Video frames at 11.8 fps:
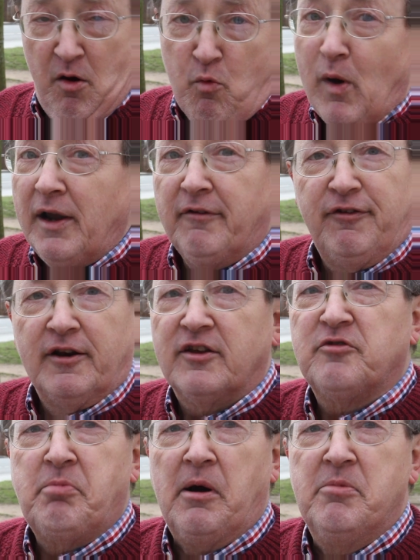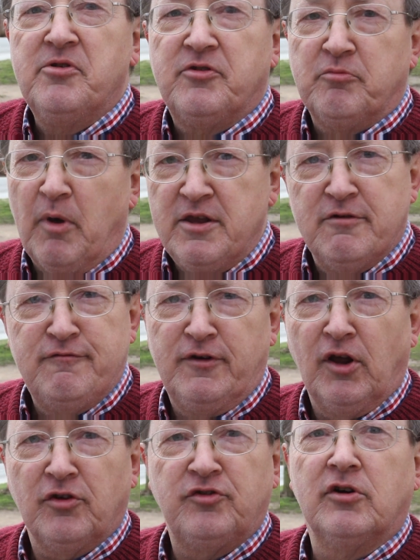and wonderful experiments when you've
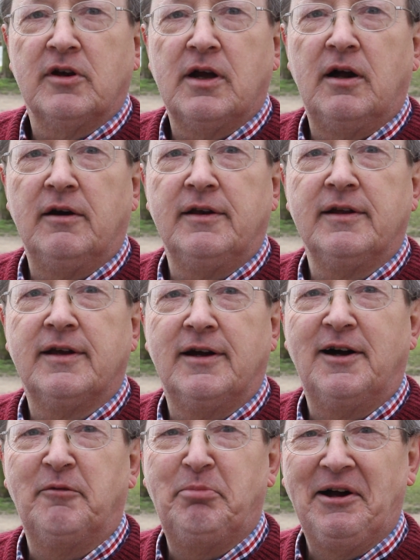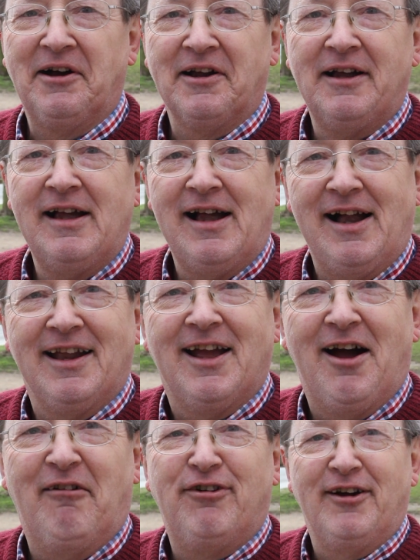lost your car in a car park and
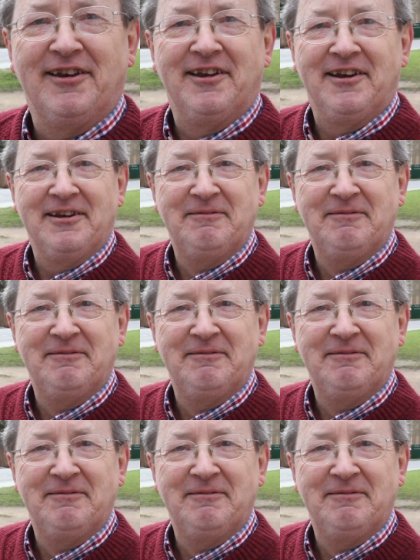can't find it.